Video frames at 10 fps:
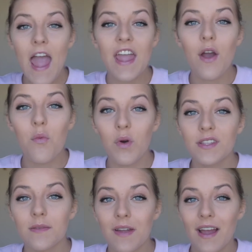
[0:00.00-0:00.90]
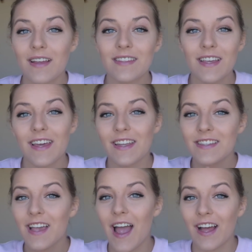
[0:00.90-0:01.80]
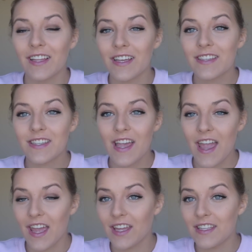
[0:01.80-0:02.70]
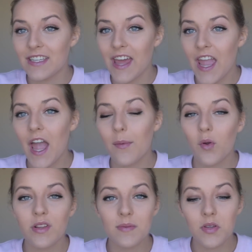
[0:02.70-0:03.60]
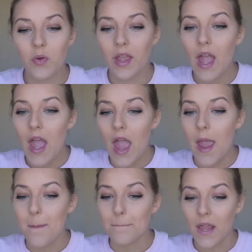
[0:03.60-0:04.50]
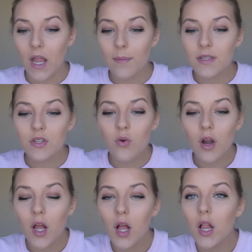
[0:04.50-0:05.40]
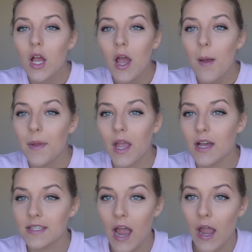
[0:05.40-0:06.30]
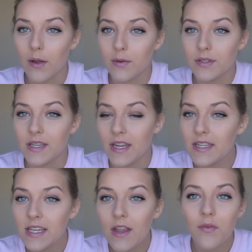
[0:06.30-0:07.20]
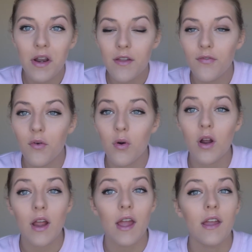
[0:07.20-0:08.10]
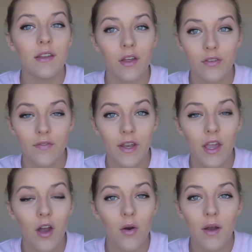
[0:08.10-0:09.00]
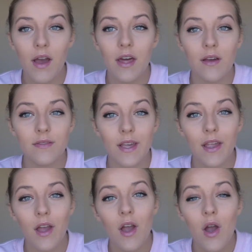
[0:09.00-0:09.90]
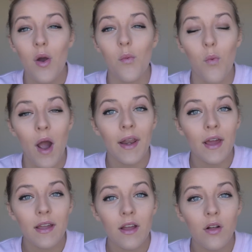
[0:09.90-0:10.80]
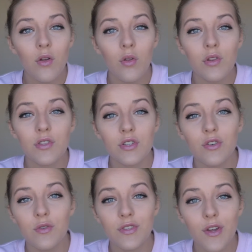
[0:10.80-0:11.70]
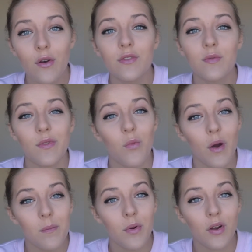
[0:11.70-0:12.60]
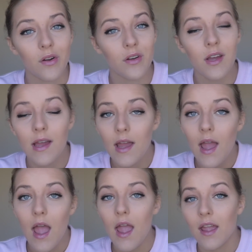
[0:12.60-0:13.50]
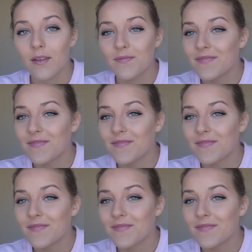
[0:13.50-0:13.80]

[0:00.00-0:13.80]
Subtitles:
Hey, what's up guys? It is Alice and today I'm going to be doing a makeup tutorial because I needed to get ready for another video and I was like, why not kill two stones with one bird and